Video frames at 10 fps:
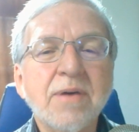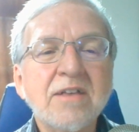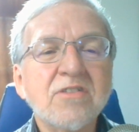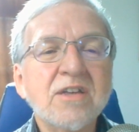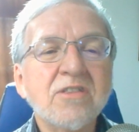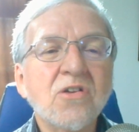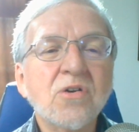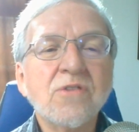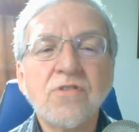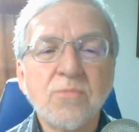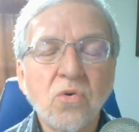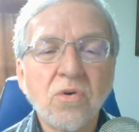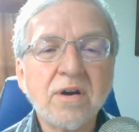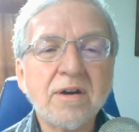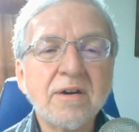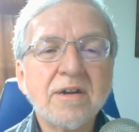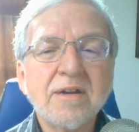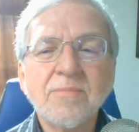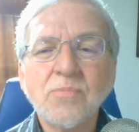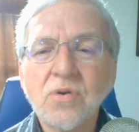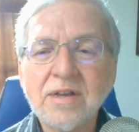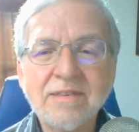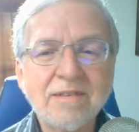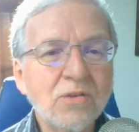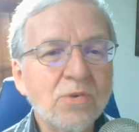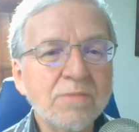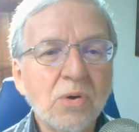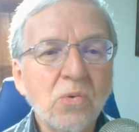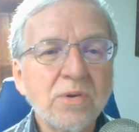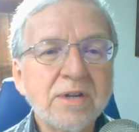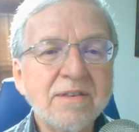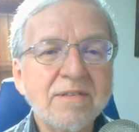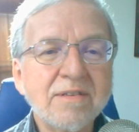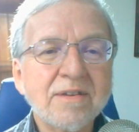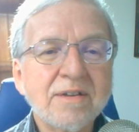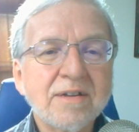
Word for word: asking the Lord for more. Press in with boldness.